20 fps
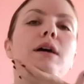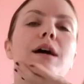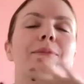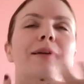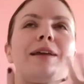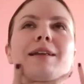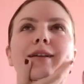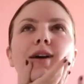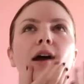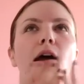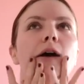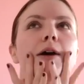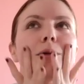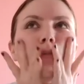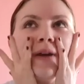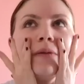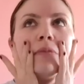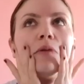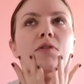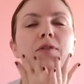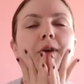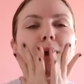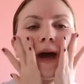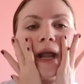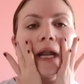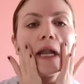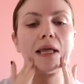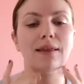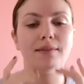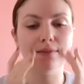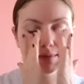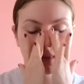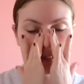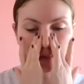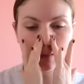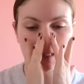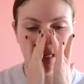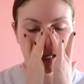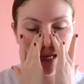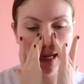mean, maybe if you had like
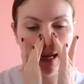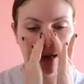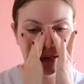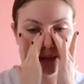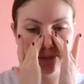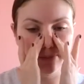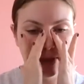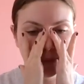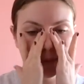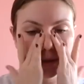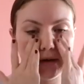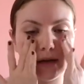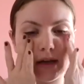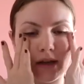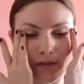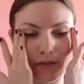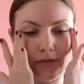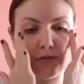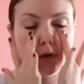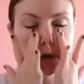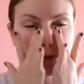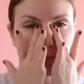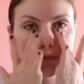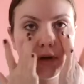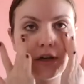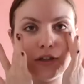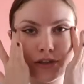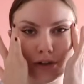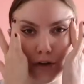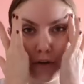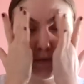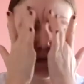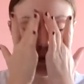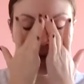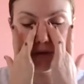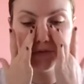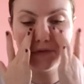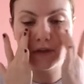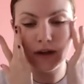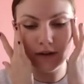cystic acne, maybe you don't have a firm pressure over
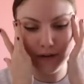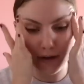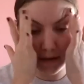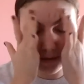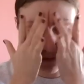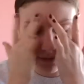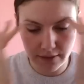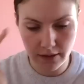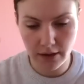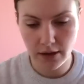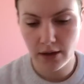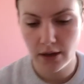those areas.